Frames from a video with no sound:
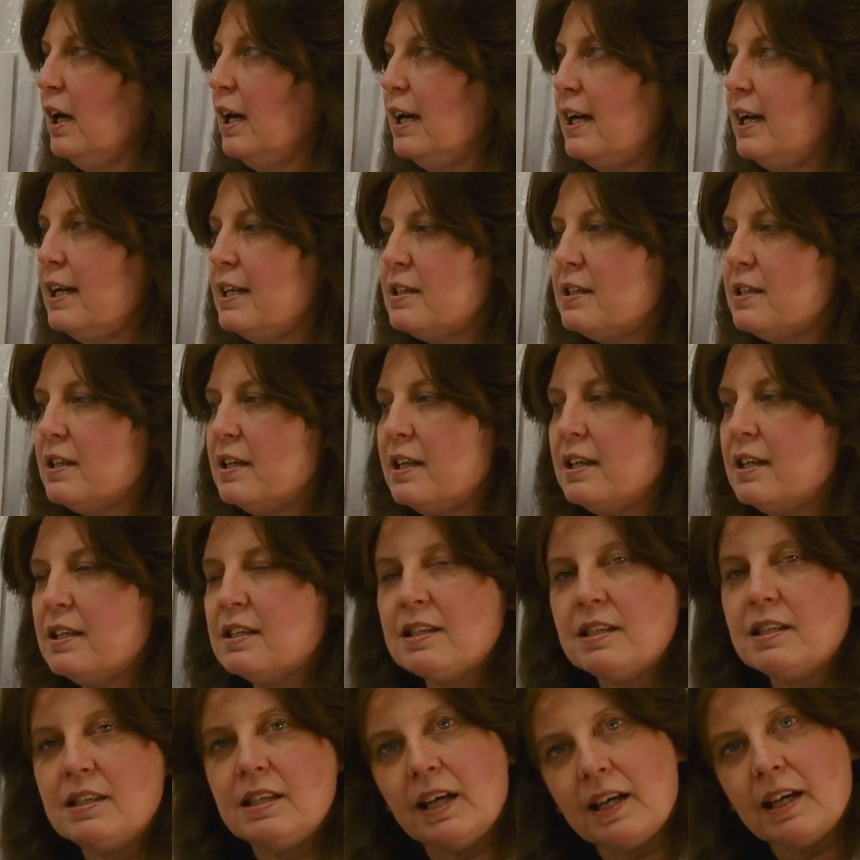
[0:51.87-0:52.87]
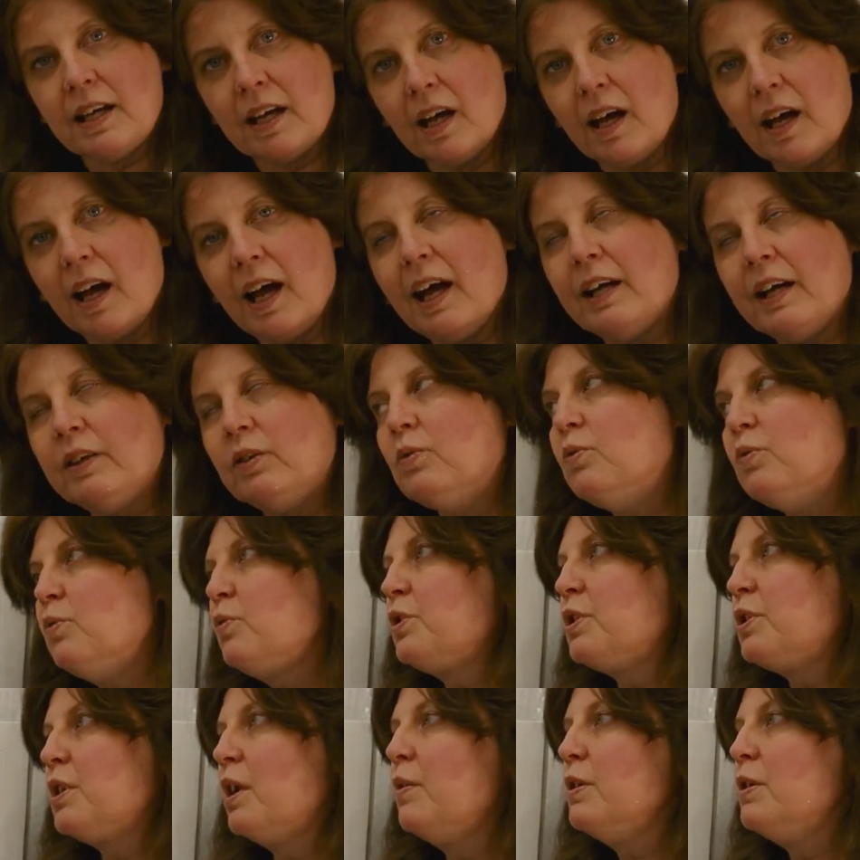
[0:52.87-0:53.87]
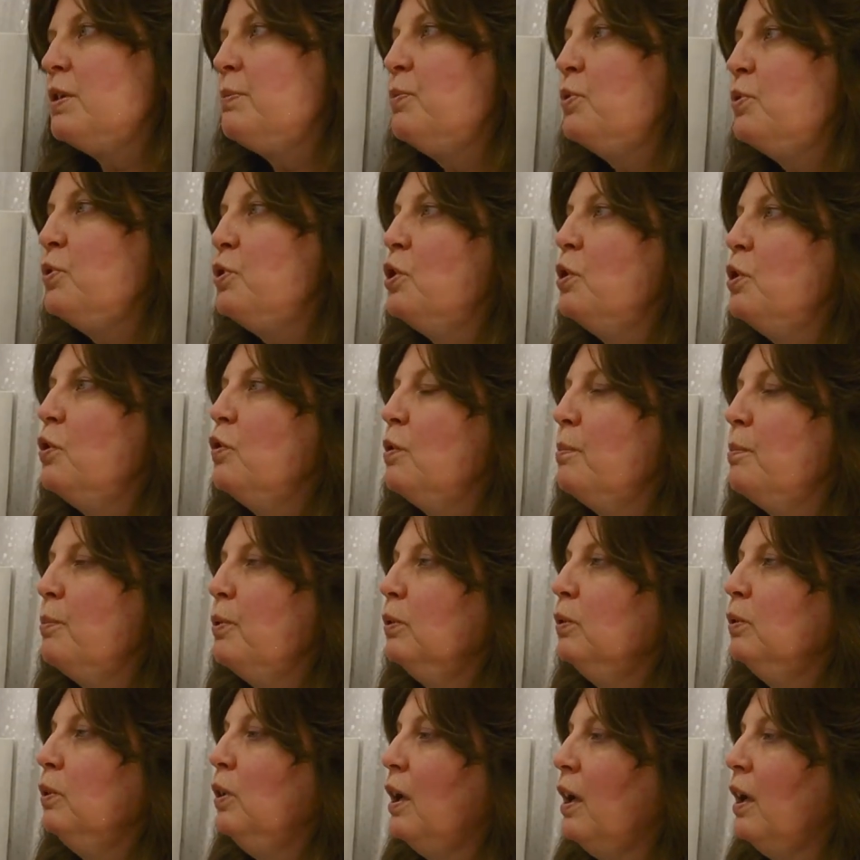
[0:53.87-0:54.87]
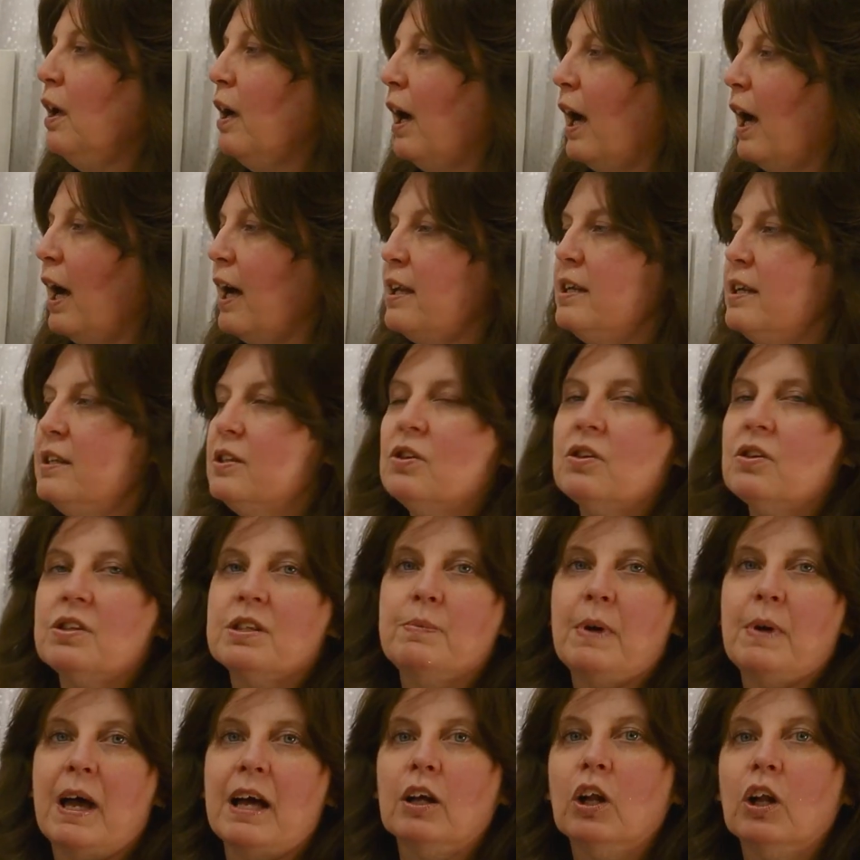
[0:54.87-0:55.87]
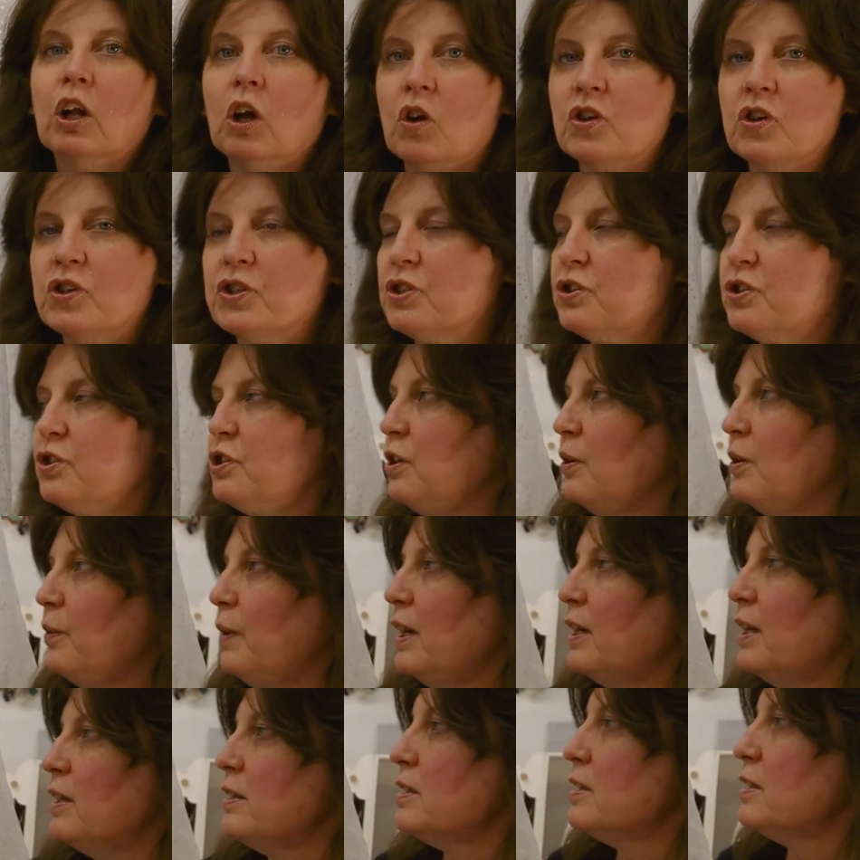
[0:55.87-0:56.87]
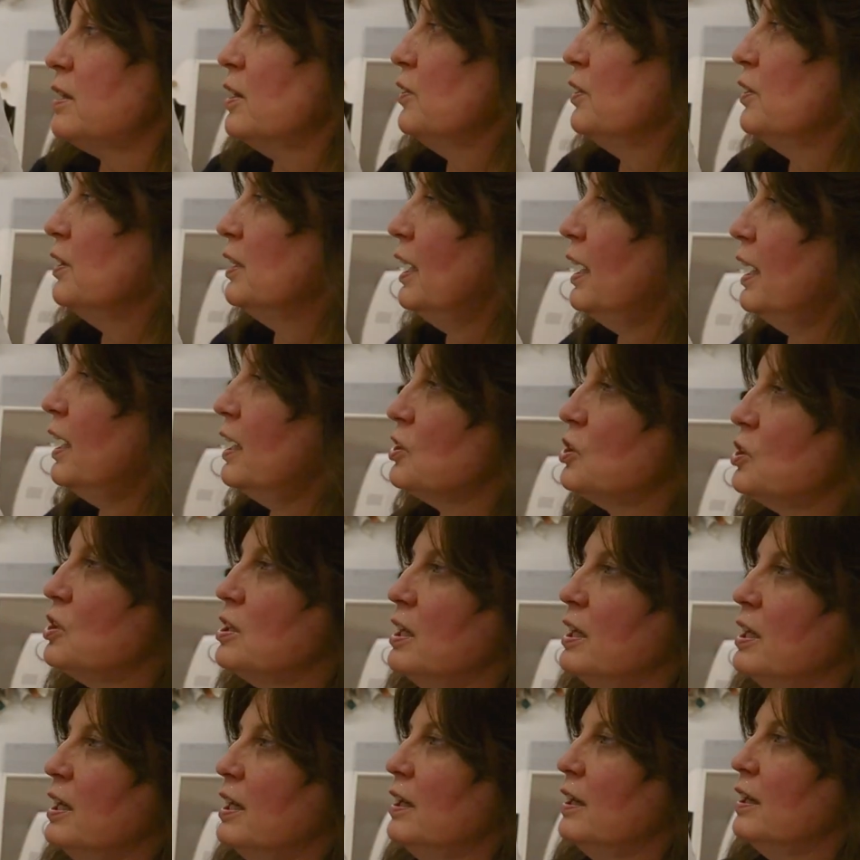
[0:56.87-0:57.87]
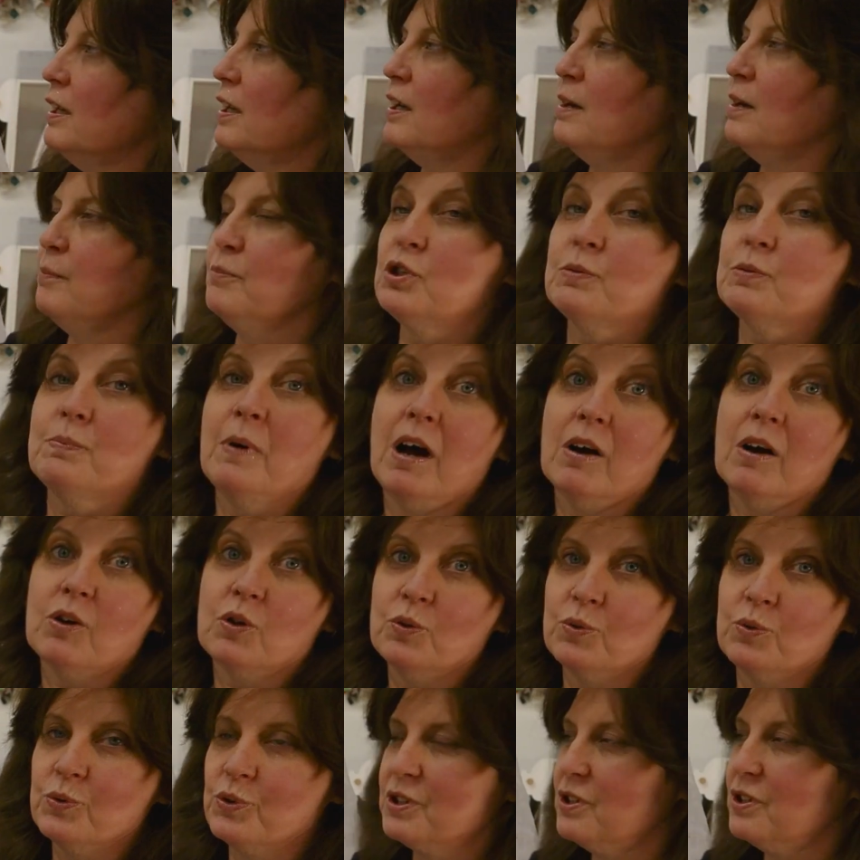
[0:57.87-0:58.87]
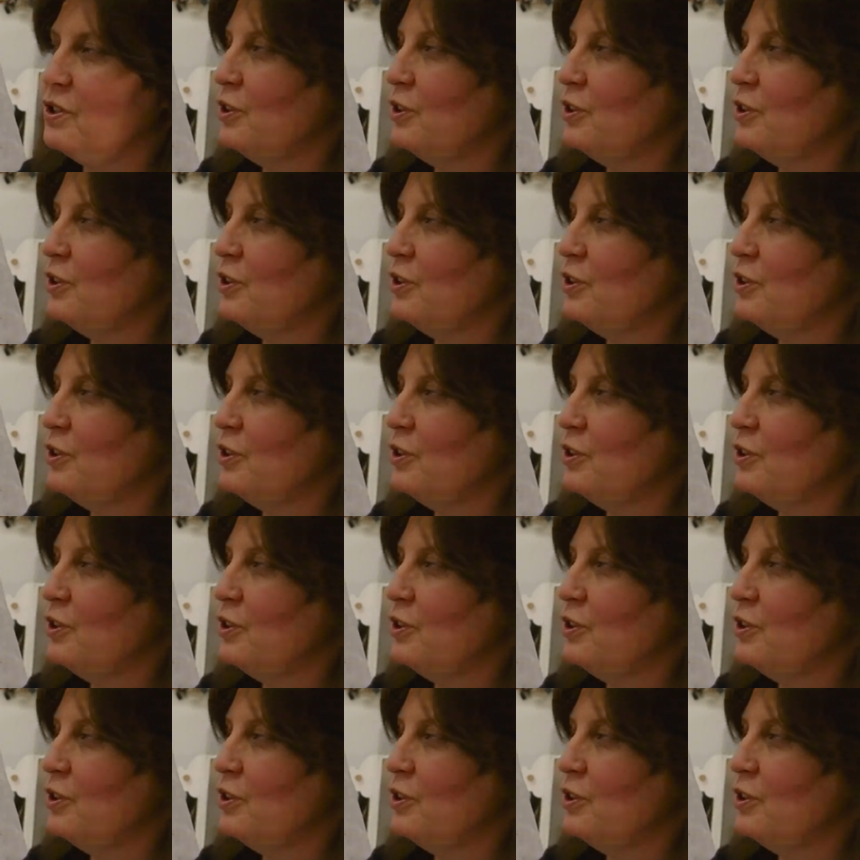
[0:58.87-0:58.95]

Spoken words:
It's thicker, and also it's more durable, and it's got a better gloss to it so that it actually sparkles.